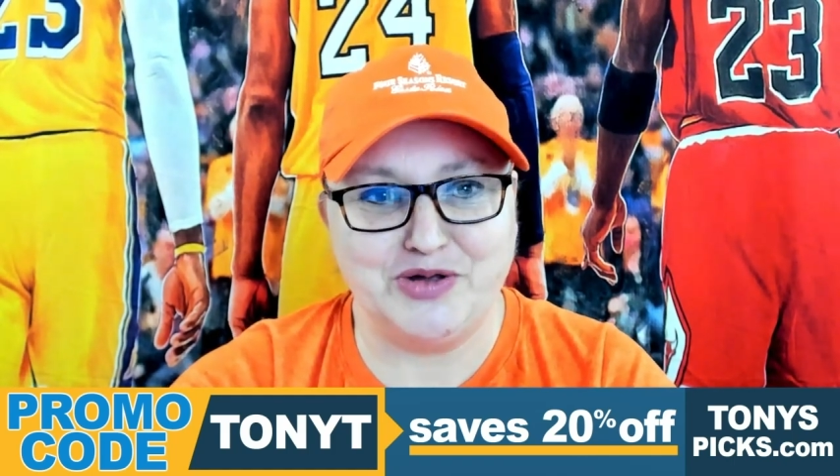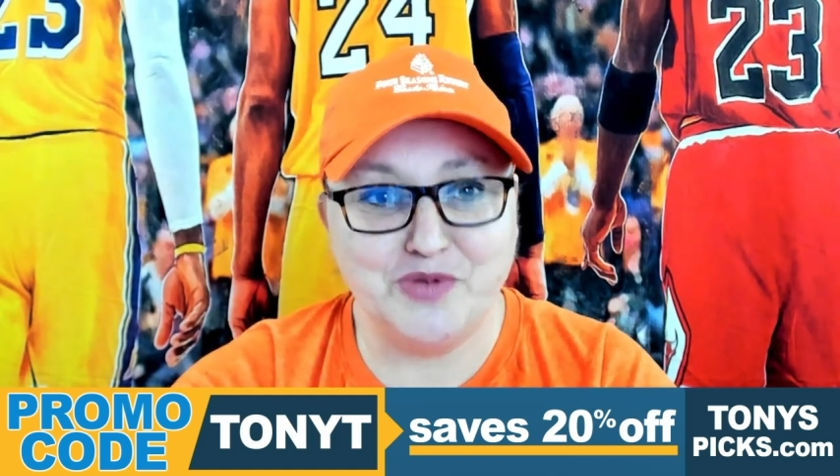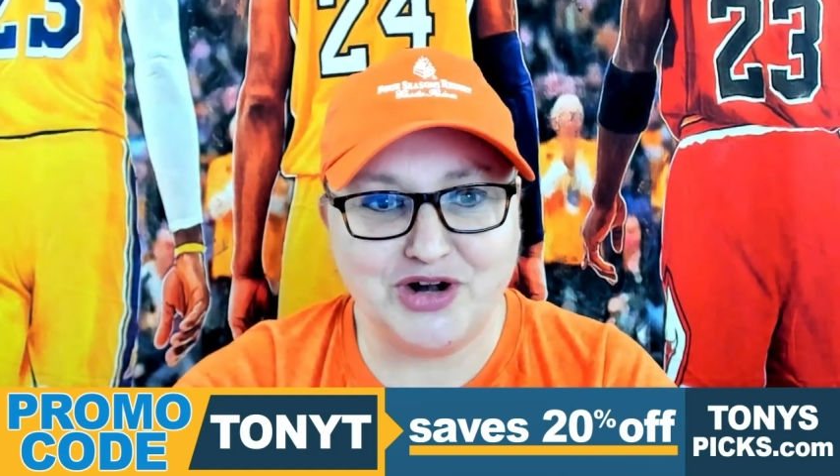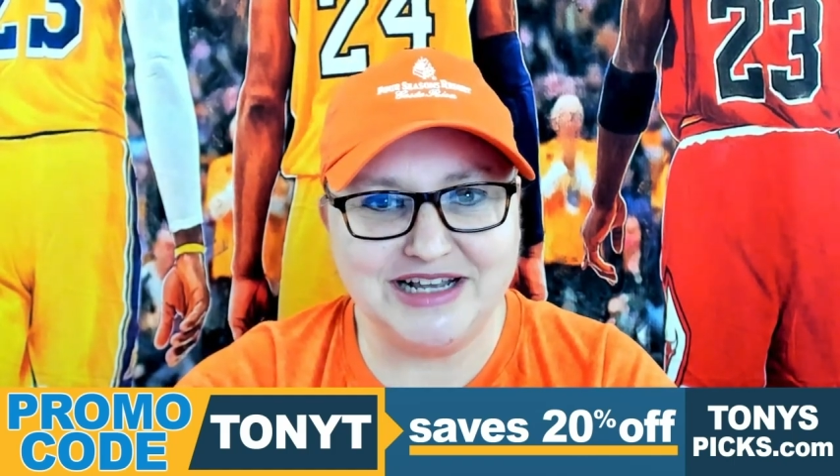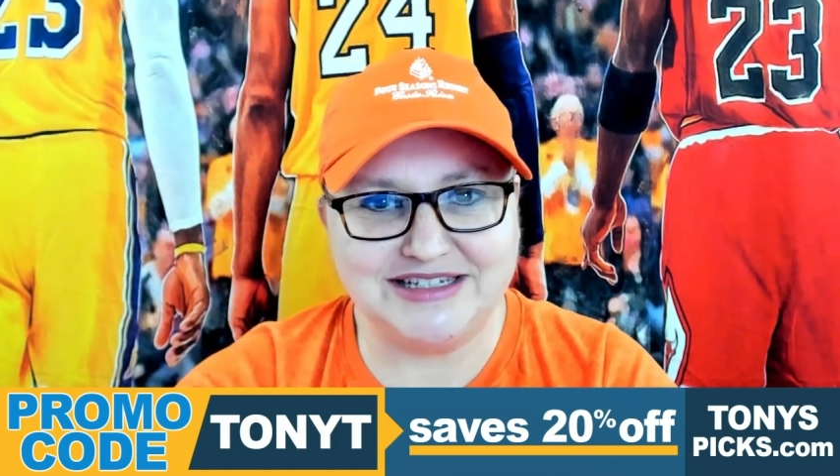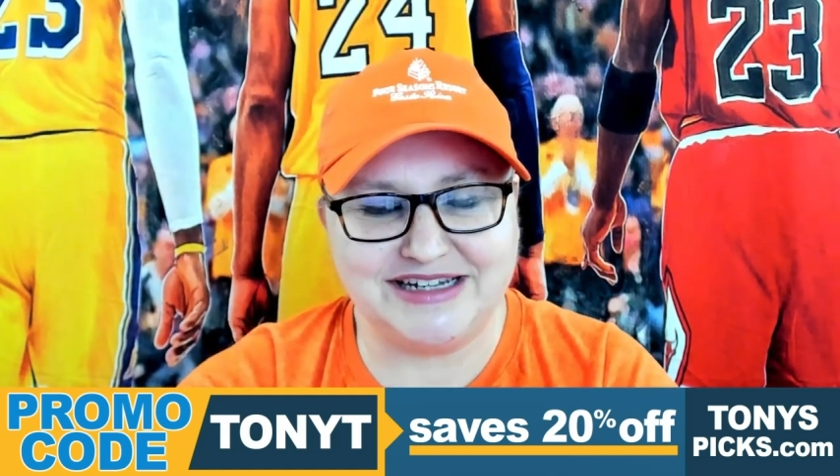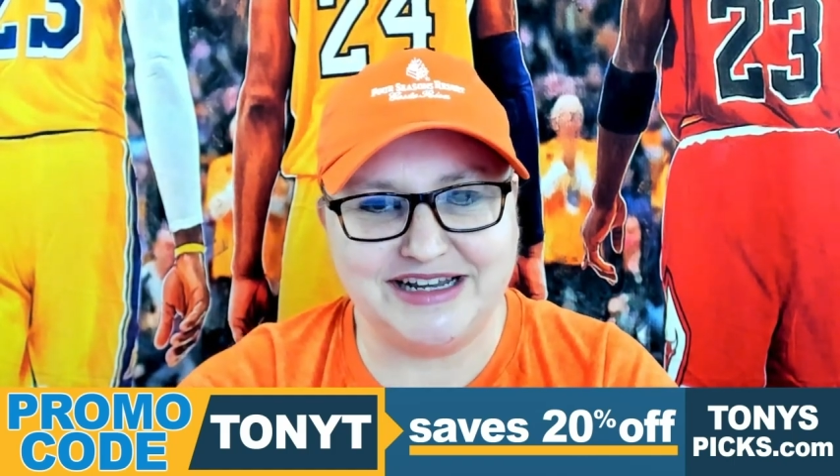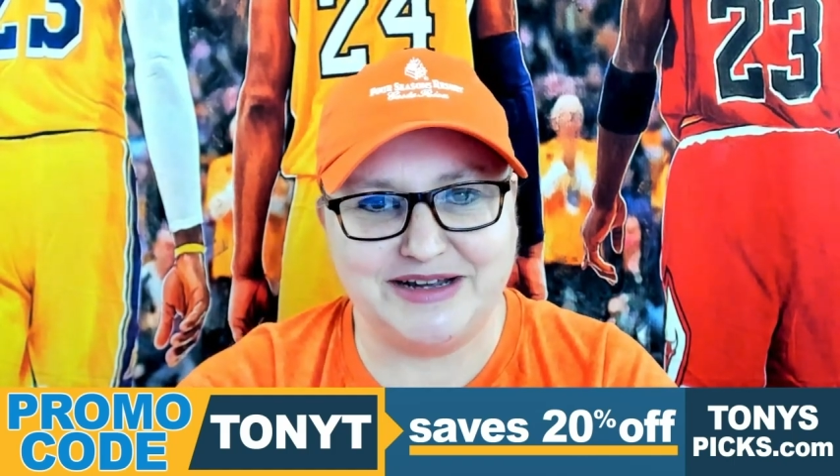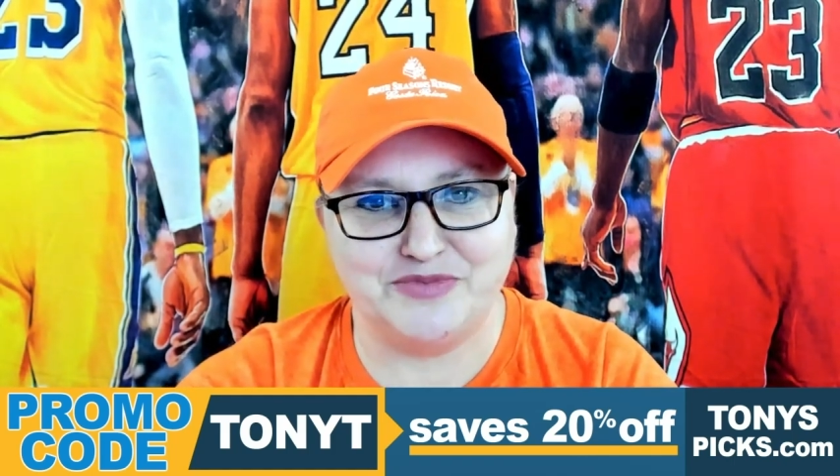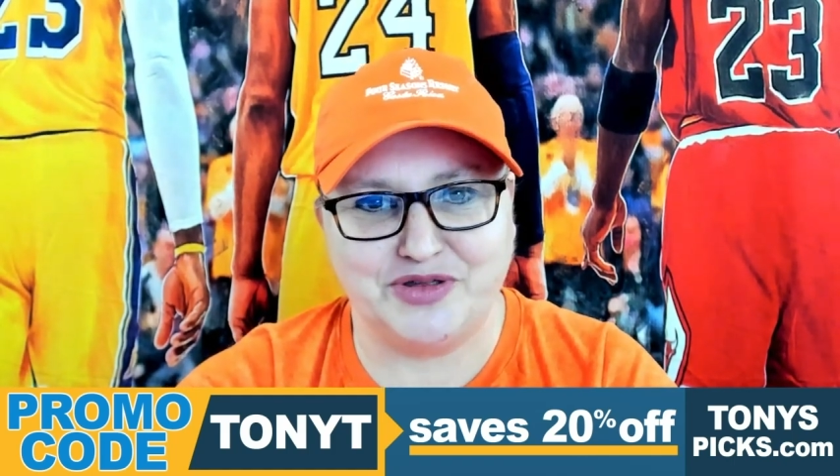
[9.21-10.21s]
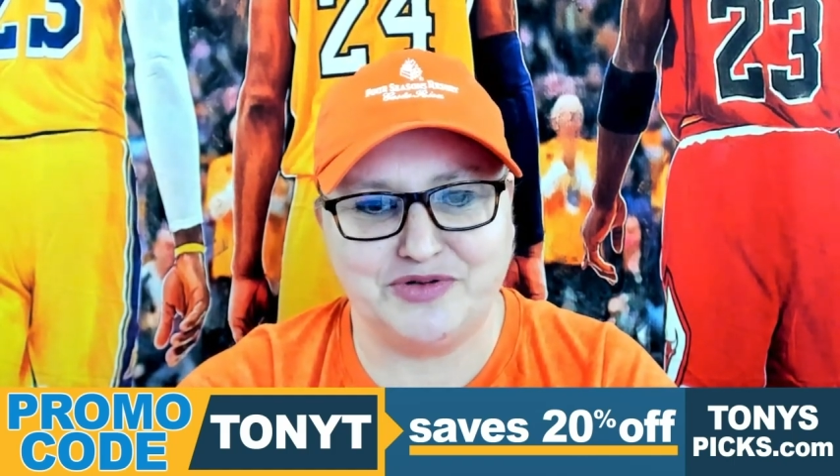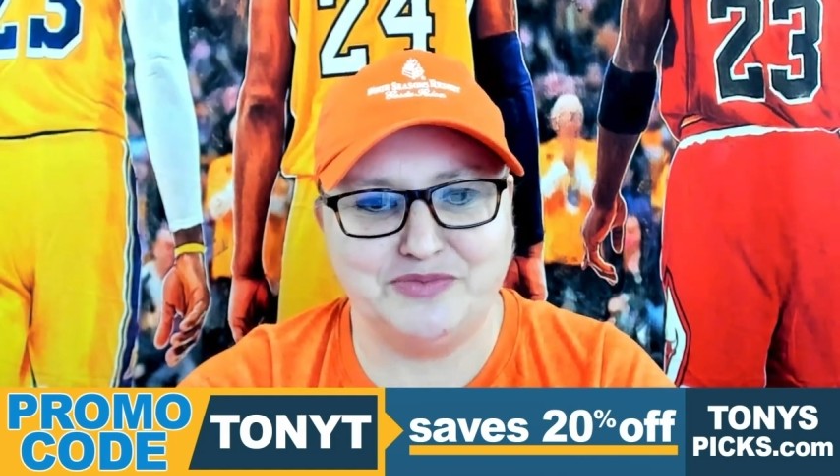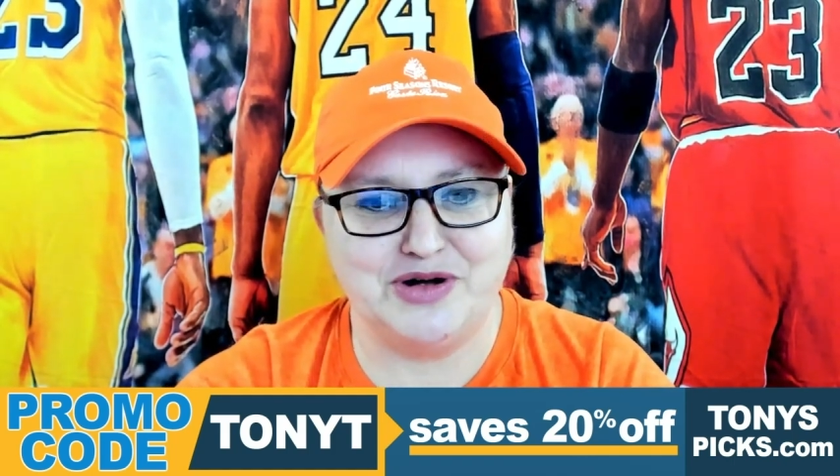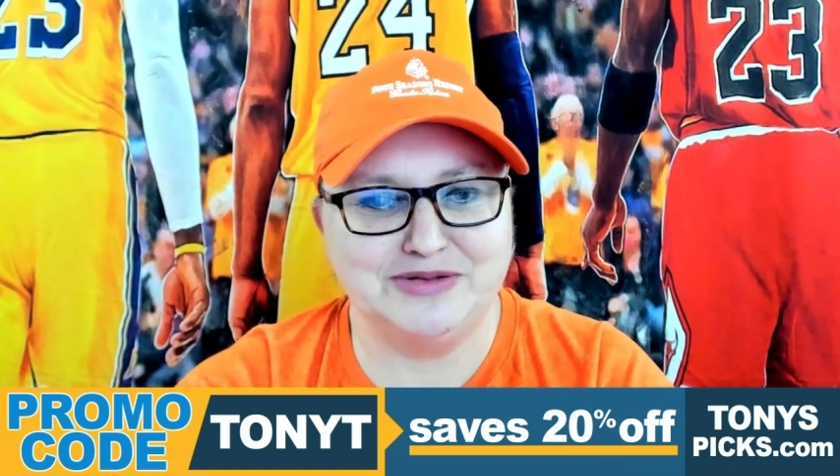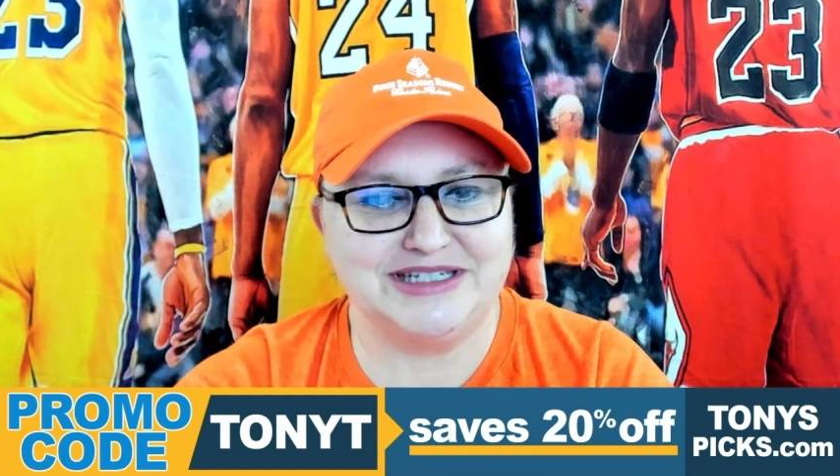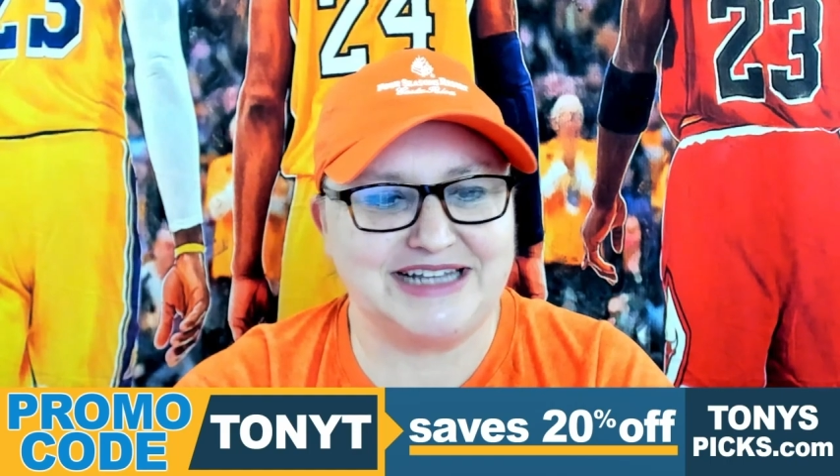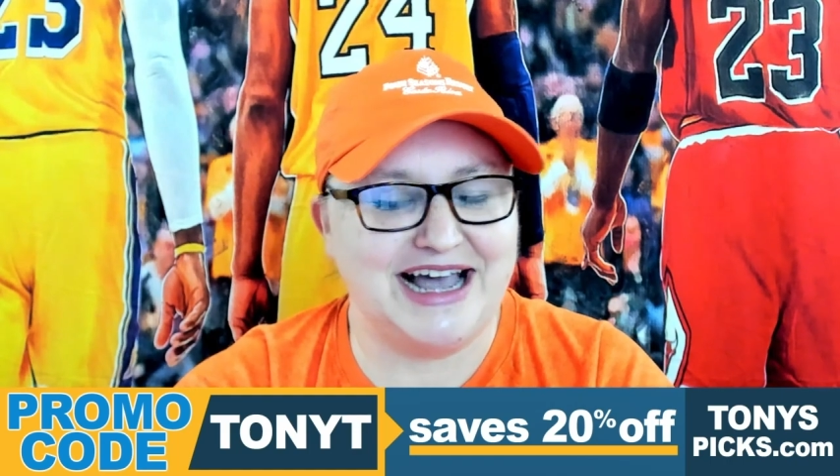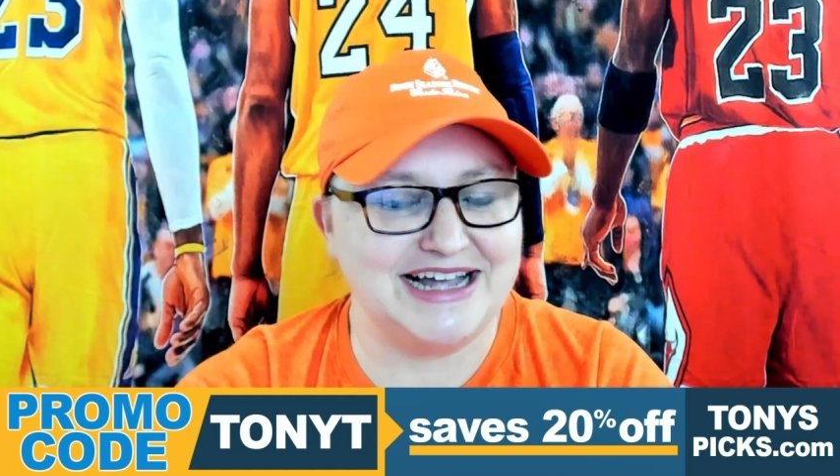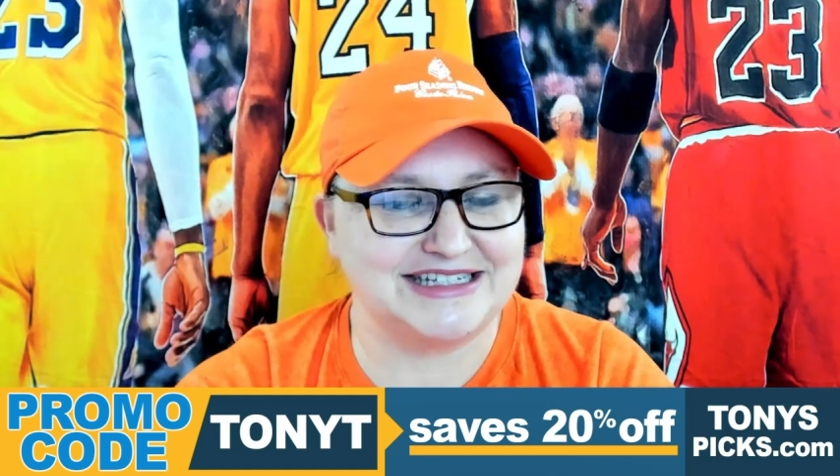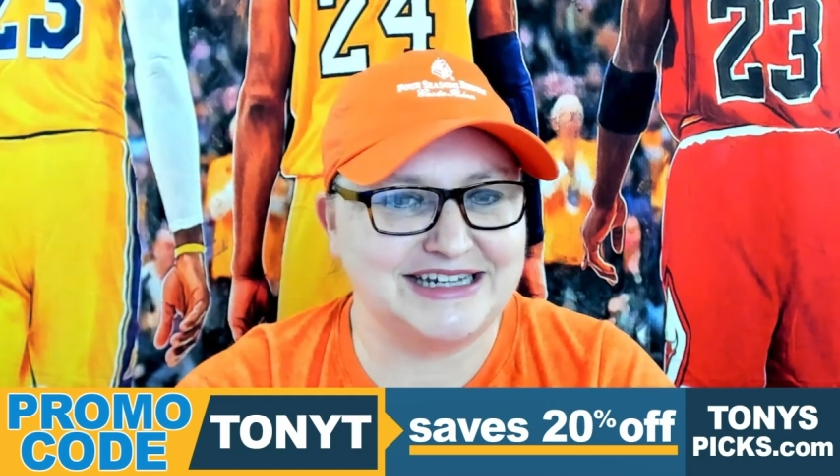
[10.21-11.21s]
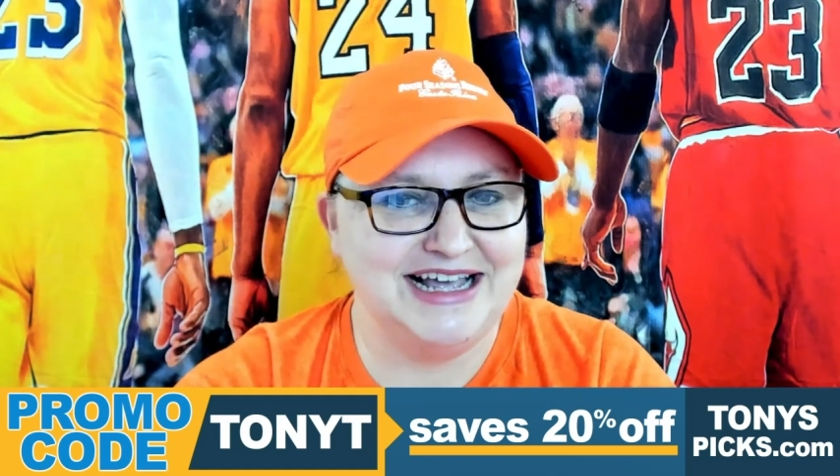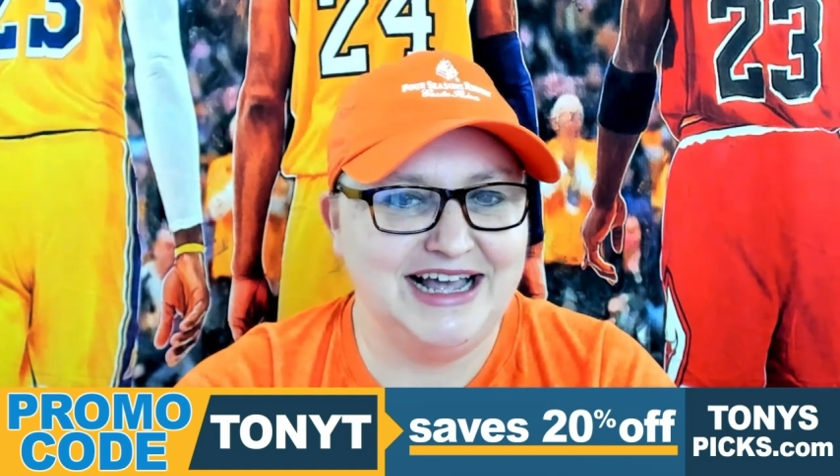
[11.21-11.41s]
The Morning Steam with Ramon Scott.